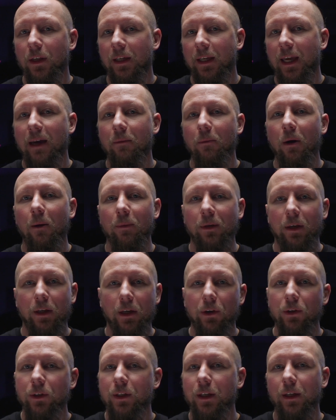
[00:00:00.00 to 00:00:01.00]
that came up
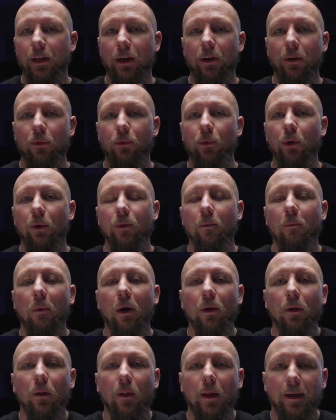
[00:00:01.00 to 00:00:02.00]
year to year throughout the
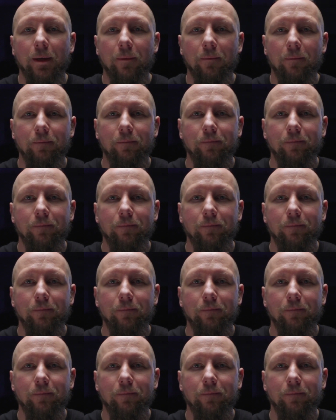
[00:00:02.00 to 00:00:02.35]
model line.